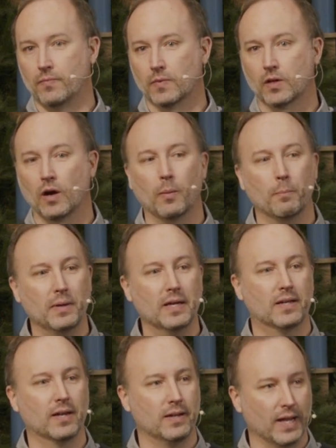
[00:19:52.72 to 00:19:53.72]
Come be
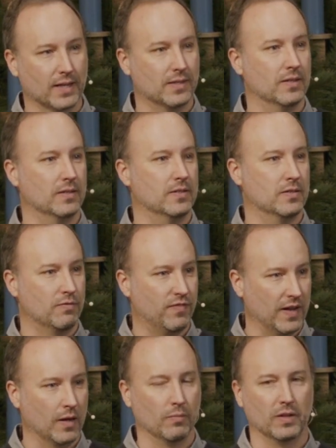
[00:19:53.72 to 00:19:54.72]
connected to
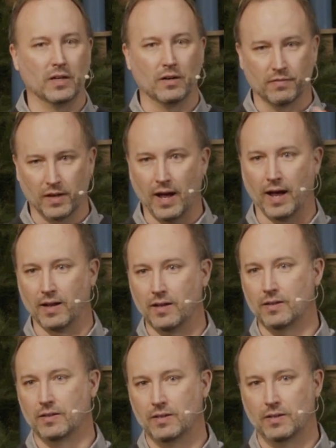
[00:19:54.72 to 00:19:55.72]
family of God.
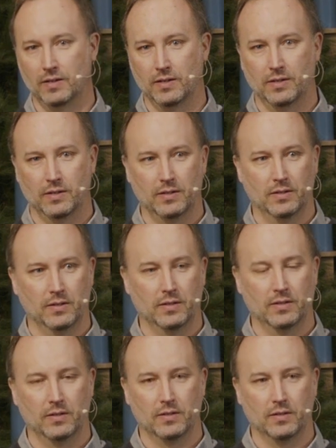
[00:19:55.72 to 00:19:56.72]

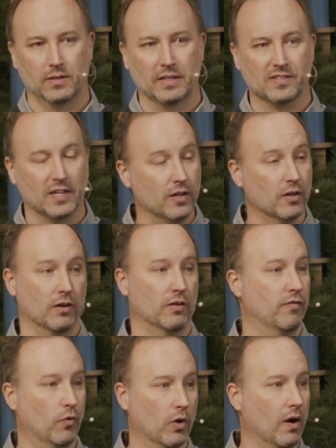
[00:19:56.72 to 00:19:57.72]
It's here
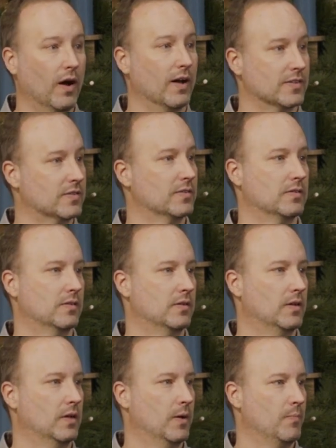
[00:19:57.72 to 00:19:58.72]
for us.
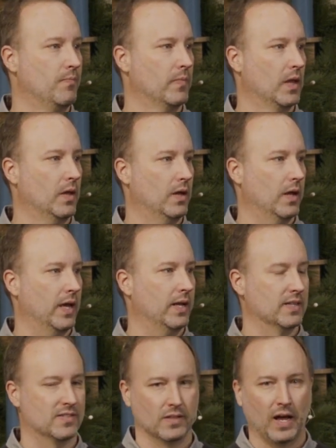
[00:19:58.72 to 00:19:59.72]
And
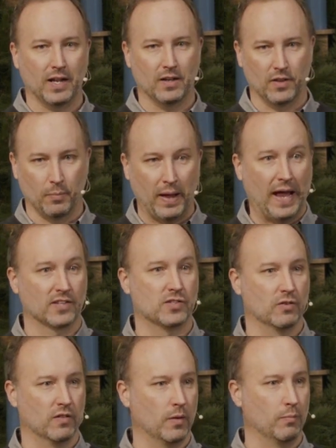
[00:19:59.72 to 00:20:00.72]
it's not the
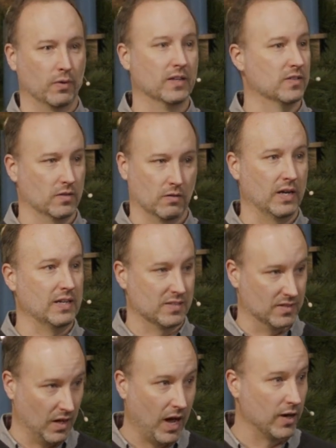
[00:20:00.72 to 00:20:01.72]
pastor that brings it, It's
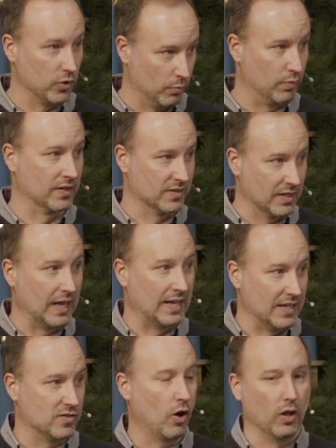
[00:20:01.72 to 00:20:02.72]
God who brings it, and
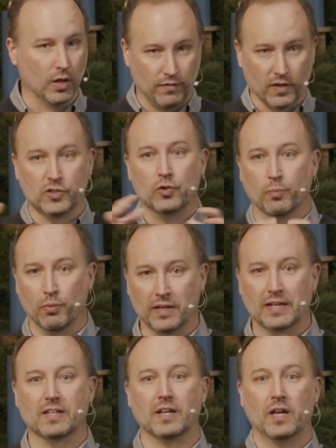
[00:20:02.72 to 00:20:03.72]
it's all of us who bring
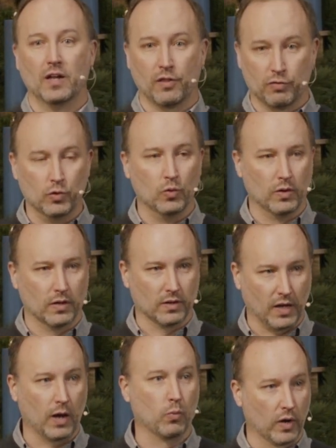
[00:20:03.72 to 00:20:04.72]
it through
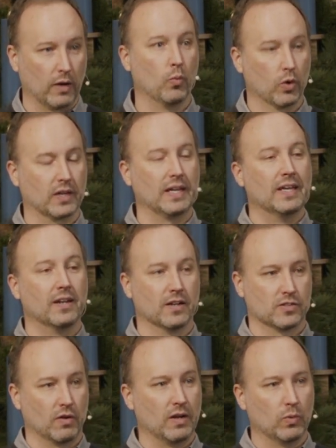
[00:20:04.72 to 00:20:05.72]
God at work in
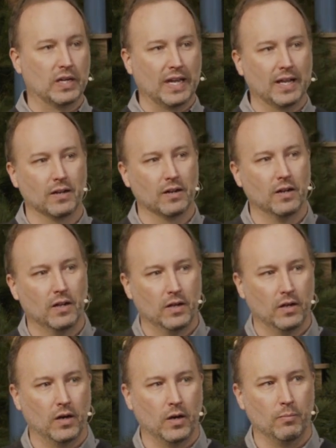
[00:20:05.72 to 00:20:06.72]
us, right? We can't
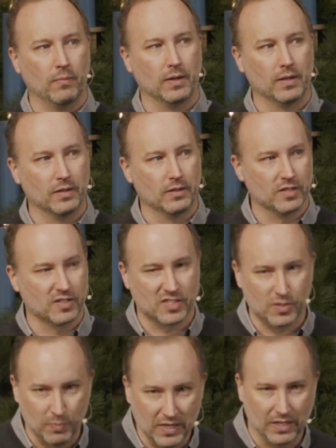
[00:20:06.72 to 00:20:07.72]
um, just
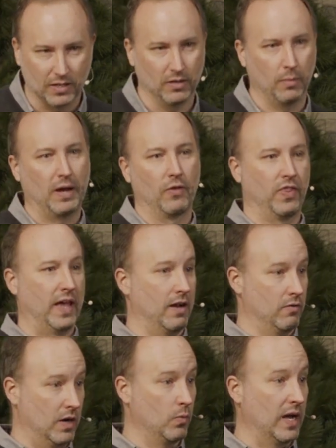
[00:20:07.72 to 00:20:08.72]
speak about that,
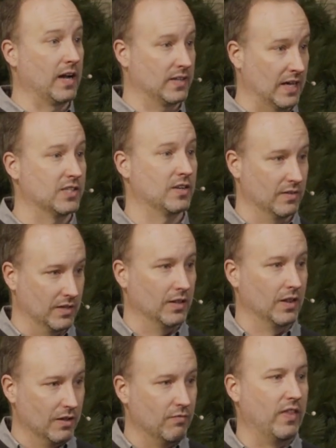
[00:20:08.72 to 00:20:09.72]
right? We have to actually
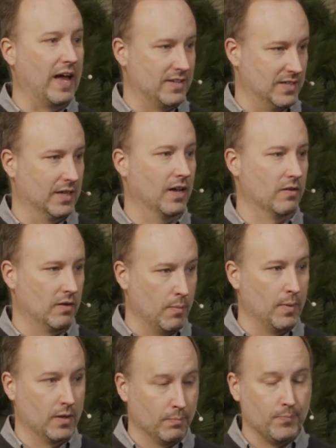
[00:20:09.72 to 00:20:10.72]
live that together. Amen?